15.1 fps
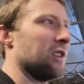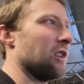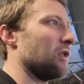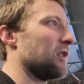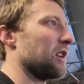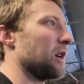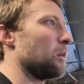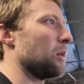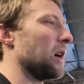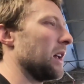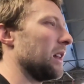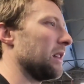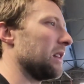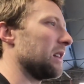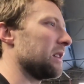not very
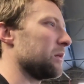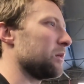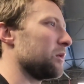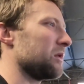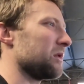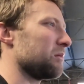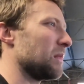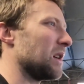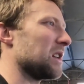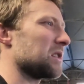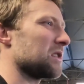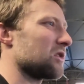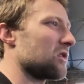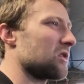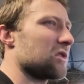well, I wouldn't
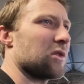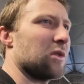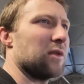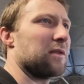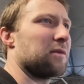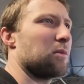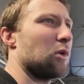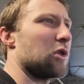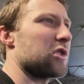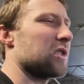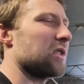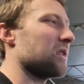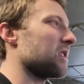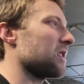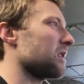mind just sort of
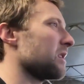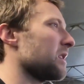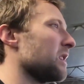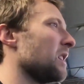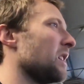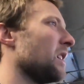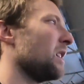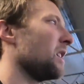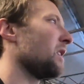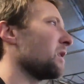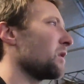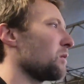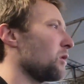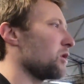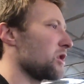washing
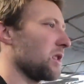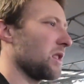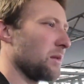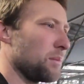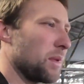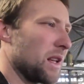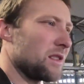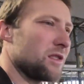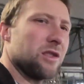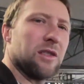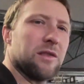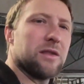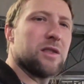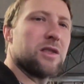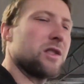the pens
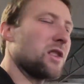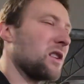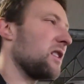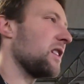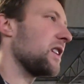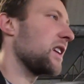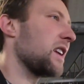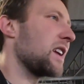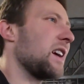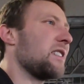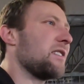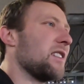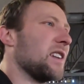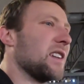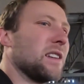off and starting
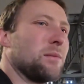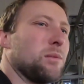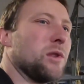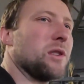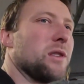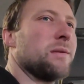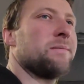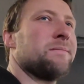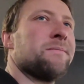again really, but